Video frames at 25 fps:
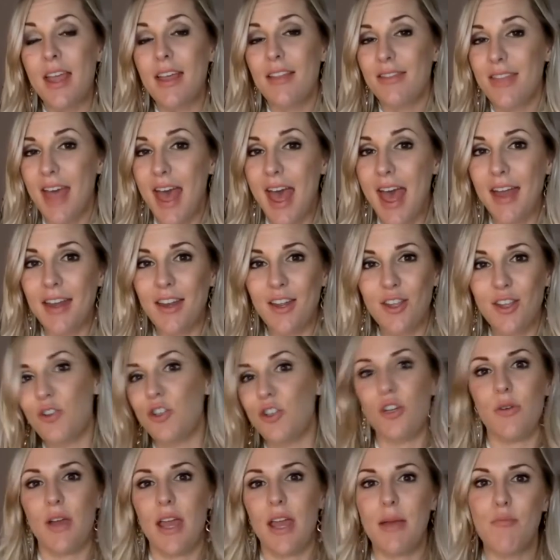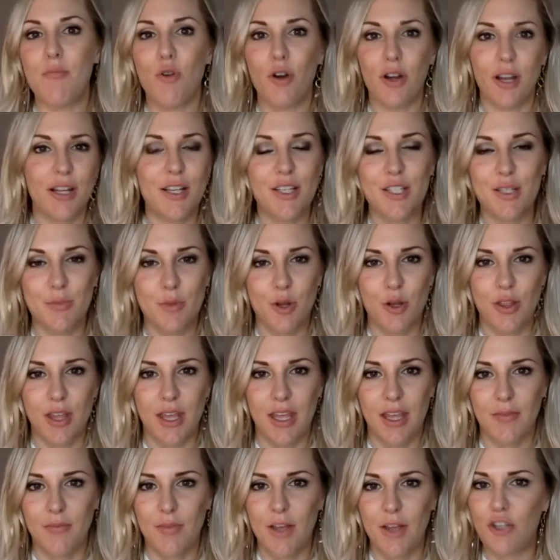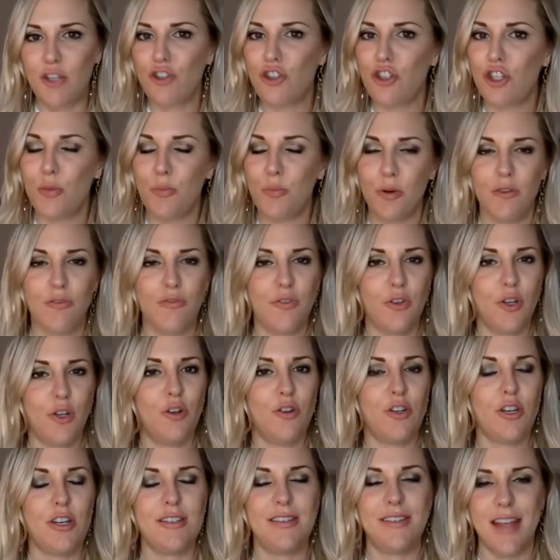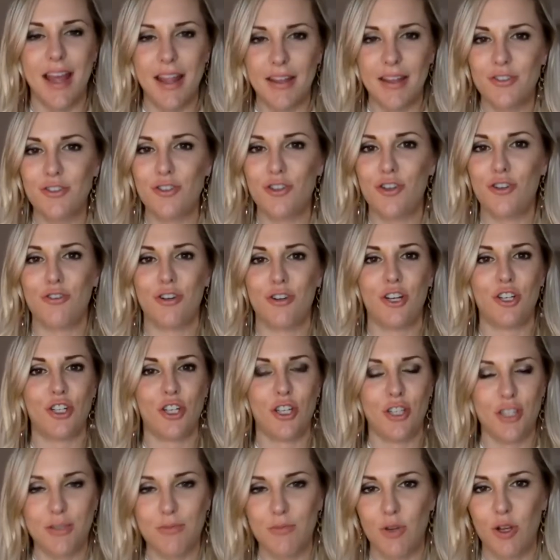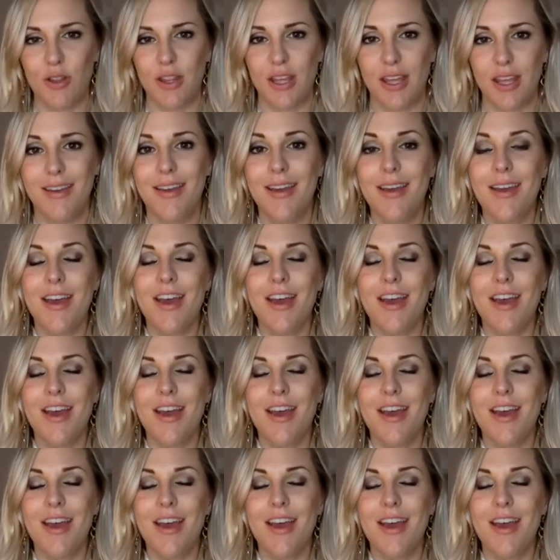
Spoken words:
Then you do a morning smoothie, a superfood, dense nutrition smoothie.